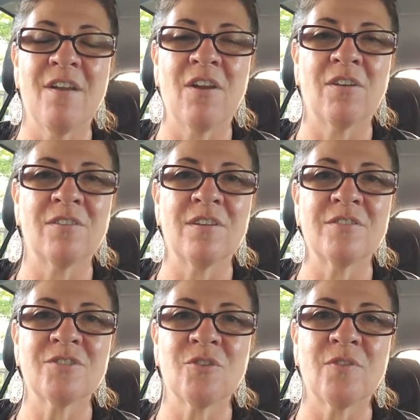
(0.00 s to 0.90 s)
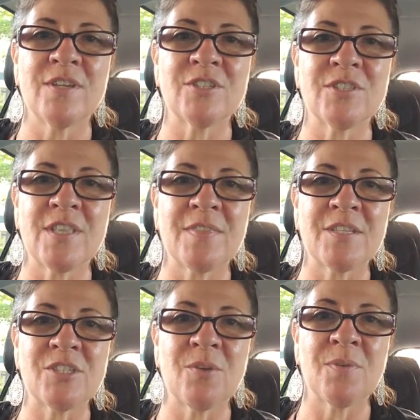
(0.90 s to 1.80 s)
are so gracious that
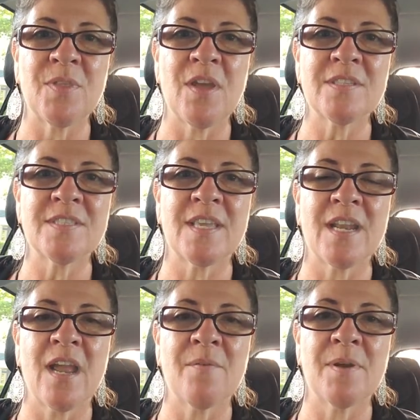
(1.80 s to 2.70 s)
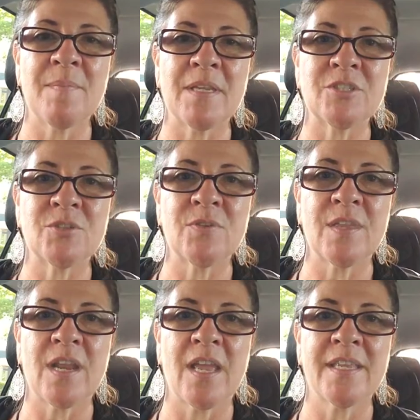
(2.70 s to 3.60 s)
they share with us, that I want to make sure
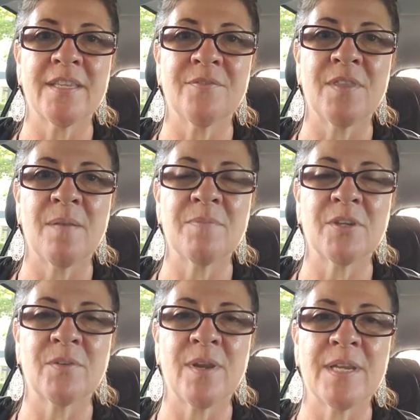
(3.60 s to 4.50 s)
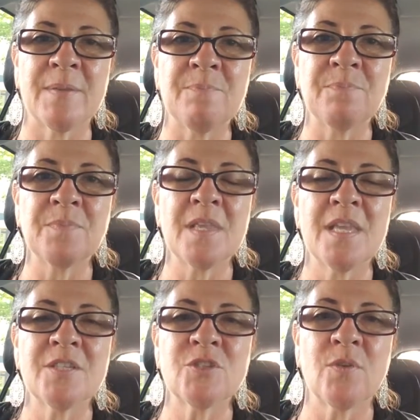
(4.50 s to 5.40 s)
that I give them the credit.
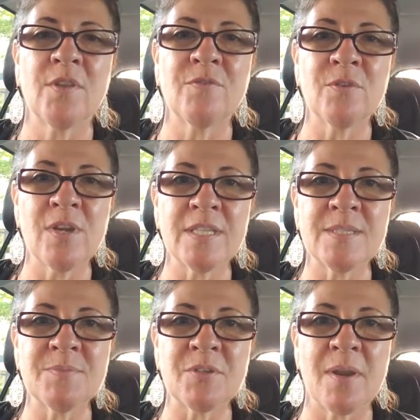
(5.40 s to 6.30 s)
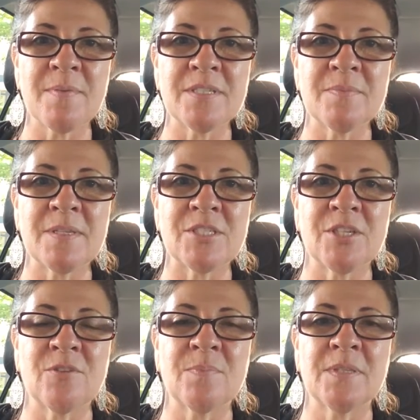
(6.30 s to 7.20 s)
So if you're not subscribing to my
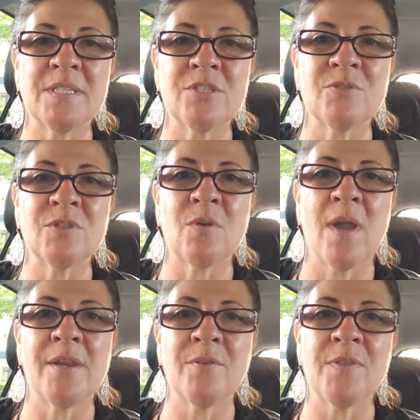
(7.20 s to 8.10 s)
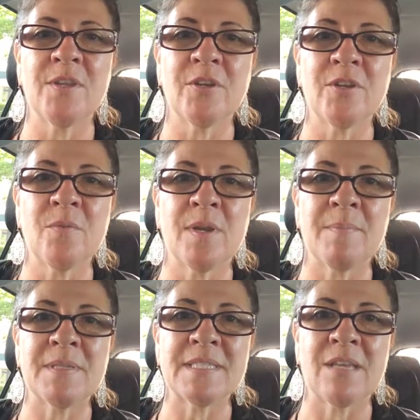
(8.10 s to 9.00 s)
channel, please do so. I don't think you're going to want
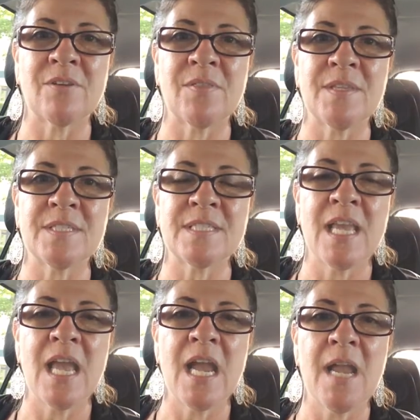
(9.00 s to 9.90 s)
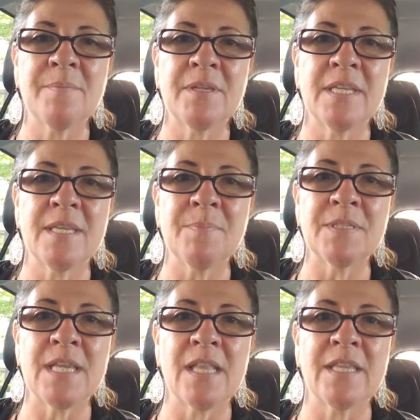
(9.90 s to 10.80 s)
to miss out on this. I'm going to keep a
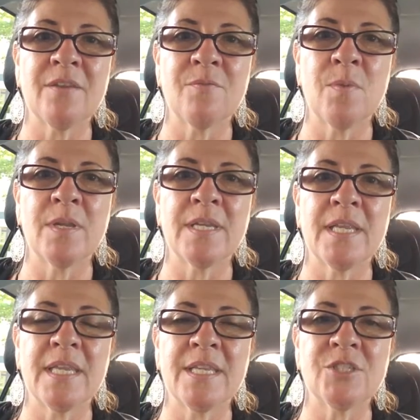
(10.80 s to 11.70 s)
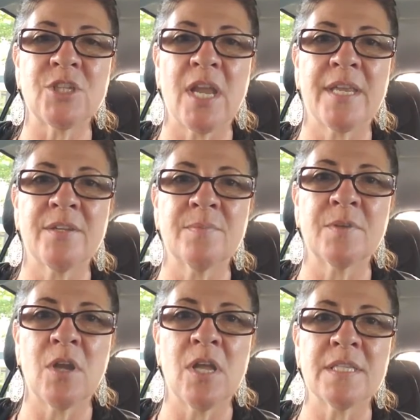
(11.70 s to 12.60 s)
tally of what each item
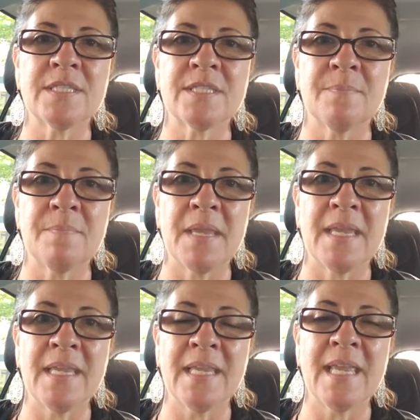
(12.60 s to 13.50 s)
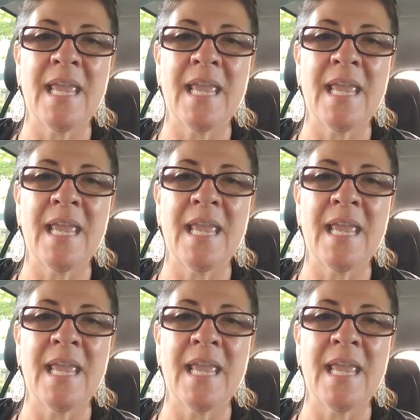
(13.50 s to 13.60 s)
costs to make,